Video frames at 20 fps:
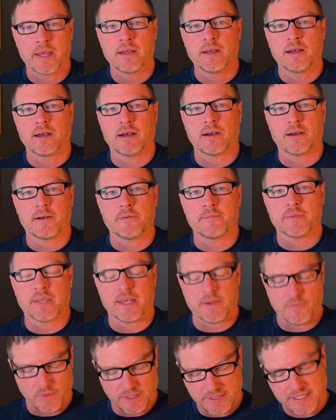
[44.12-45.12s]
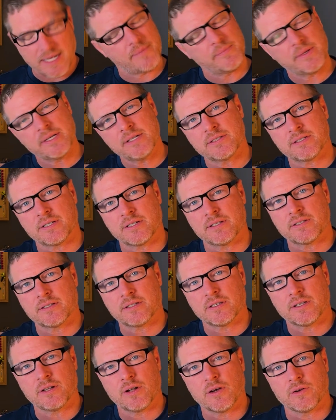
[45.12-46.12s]
And what that means is,
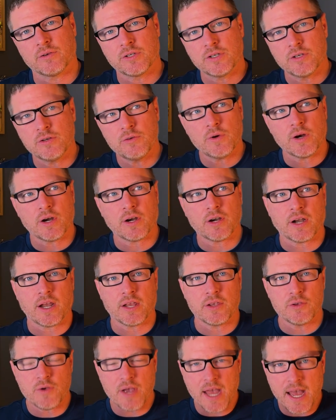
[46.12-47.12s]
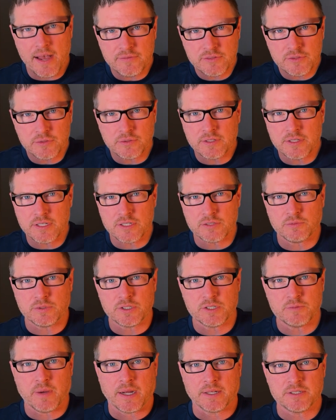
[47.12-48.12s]
you have sort of this
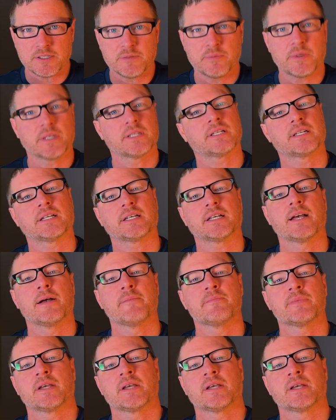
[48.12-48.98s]
responsibility